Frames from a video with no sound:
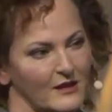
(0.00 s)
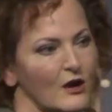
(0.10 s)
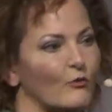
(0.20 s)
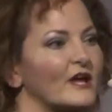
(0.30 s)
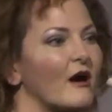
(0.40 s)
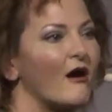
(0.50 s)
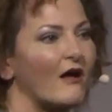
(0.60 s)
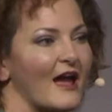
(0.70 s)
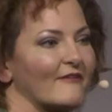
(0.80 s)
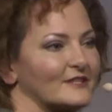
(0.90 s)
We all
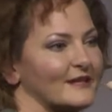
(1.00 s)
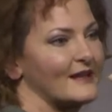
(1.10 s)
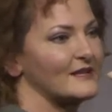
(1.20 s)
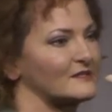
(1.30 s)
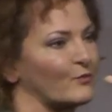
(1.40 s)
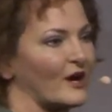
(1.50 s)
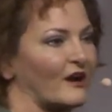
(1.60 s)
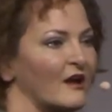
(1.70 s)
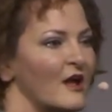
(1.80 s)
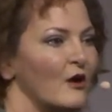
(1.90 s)
have the days where
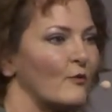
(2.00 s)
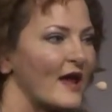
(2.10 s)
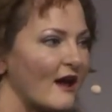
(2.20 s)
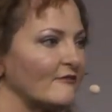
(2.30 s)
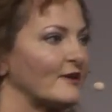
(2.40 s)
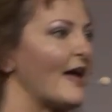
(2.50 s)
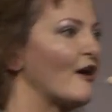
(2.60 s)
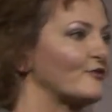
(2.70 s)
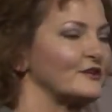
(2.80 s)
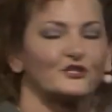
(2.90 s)
we have
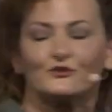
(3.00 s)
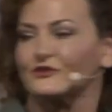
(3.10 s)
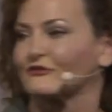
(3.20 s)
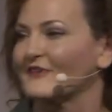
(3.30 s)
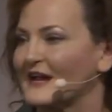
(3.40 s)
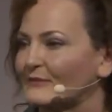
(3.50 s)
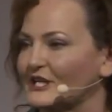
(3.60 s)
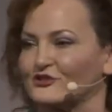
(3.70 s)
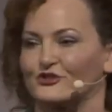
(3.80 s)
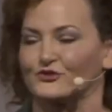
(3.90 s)
health issues or family
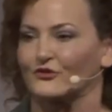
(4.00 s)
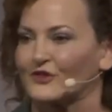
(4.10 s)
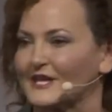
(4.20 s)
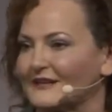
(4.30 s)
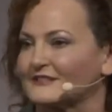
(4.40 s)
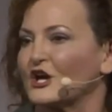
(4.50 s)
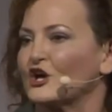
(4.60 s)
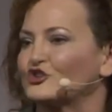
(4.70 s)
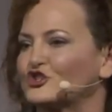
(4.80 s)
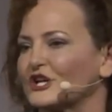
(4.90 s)
issues or things
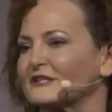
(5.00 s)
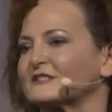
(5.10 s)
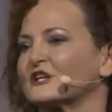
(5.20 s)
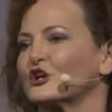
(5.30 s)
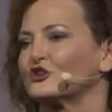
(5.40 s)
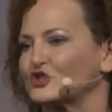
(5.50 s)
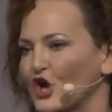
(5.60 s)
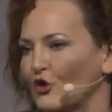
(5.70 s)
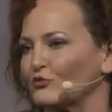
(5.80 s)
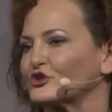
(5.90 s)
just
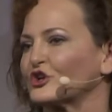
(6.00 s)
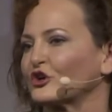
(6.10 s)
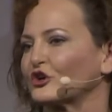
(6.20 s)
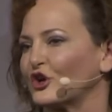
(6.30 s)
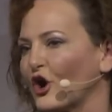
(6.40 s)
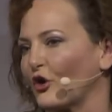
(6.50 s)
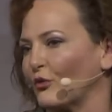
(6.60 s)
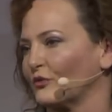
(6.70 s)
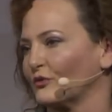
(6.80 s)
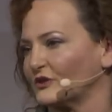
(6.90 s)
don't go
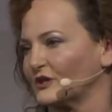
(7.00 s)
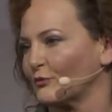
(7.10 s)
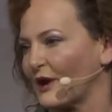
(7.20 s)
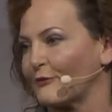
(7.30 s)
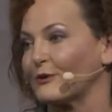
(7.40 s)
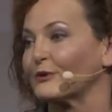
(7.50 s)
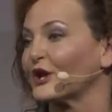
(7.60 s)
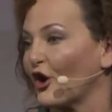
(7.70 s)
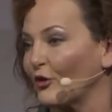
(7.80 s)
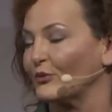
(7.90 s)
the way we would
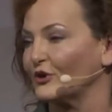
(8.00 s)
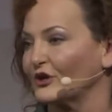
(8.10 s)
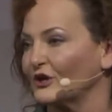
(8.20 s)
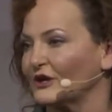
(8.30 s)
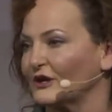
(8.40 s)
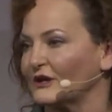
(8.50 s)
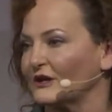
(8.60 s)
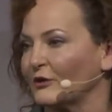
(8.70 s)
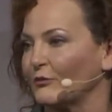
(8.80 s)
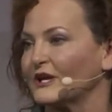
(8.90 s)
hope.
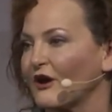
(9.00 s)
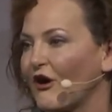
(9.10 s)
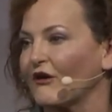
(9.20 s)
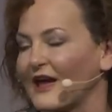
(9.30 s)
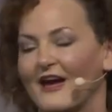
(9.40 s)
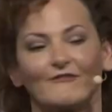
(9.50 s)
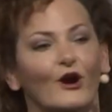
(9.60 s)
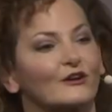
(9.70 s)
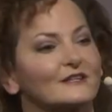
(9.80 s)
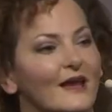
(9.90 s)
We all have our
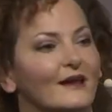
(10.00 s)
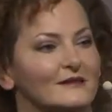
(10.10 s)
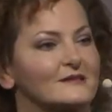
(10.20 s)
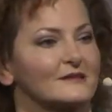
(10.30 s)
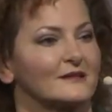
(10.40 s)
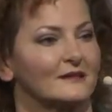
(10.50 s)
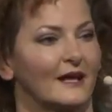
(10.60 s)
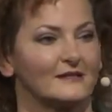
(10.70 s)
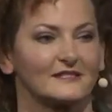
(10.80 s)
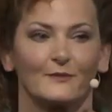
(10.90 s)
days.
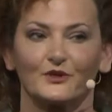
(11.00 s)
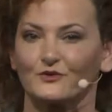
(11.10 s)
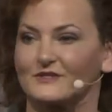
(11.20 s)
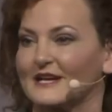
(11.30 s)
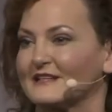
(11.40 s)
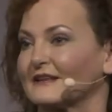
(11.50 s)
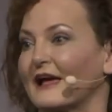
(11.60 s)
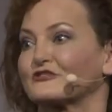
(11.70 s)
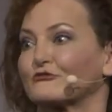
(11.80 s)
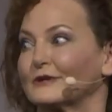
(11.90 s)
And some of those days
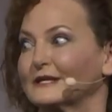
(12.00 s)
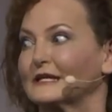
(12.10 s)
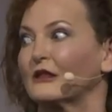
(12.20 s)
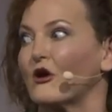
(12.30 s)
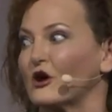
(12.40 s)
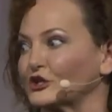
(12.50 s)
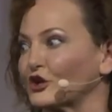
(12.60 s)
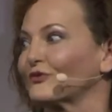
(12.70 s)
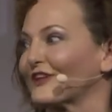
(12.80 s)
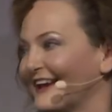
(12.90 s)
last really long,
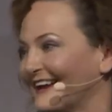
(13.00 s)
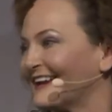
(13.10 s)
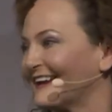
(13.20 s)
don't they?